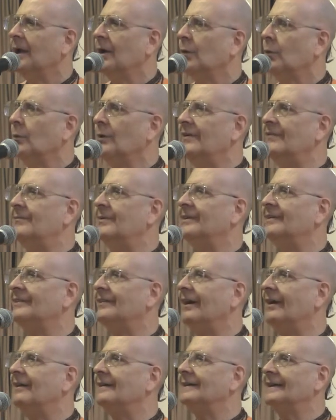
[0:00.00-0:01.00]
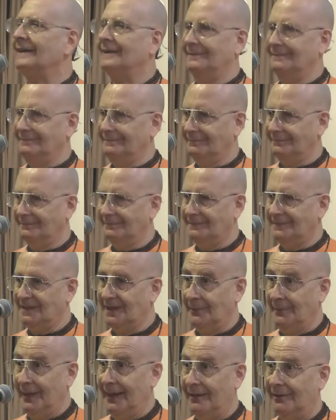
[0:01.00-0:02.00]
we've been talking
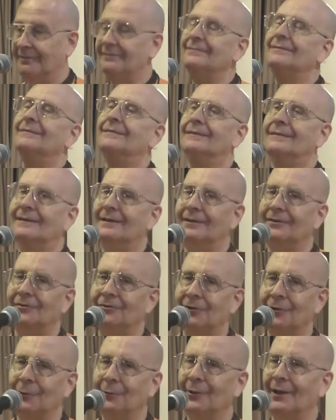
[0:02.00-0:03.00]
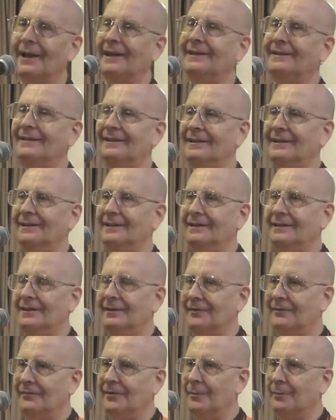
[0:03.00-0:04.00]
about this whole idea
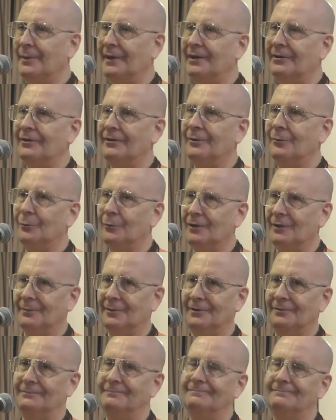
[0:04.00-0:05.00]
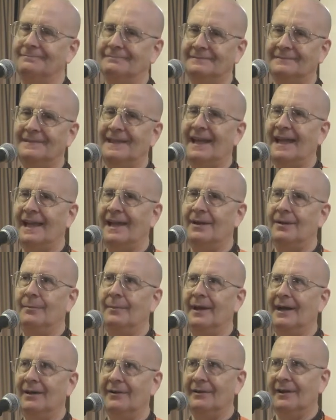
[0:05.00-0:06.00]
of the paranormal and
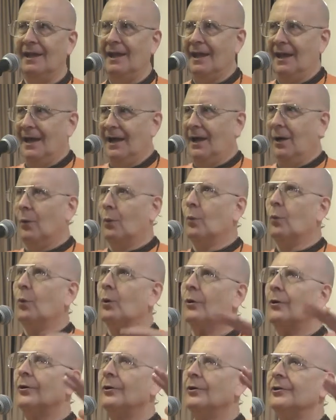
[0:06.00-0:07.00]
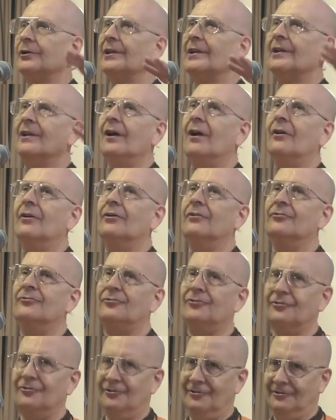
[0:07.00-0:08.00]
about a world
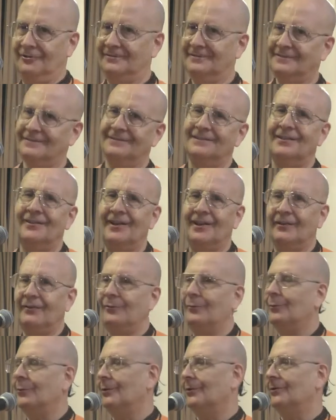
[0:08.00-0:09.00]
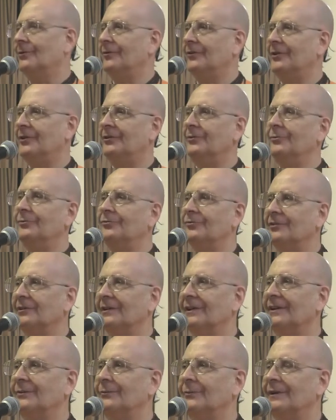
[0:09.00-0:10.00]
larger than the world that
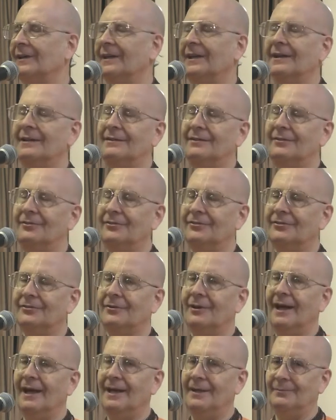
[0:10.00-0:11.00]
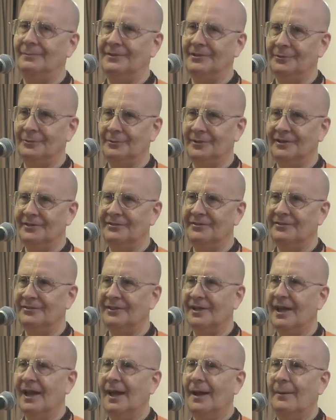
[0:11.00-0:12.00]
usually we get described to us
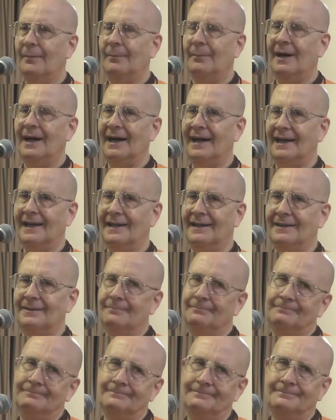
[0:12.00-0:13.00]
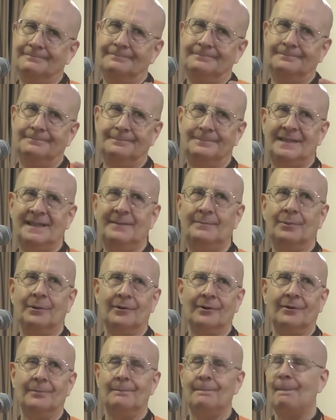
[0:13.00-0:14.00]
by
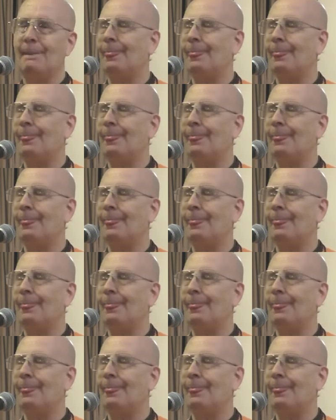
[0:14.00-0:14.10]
people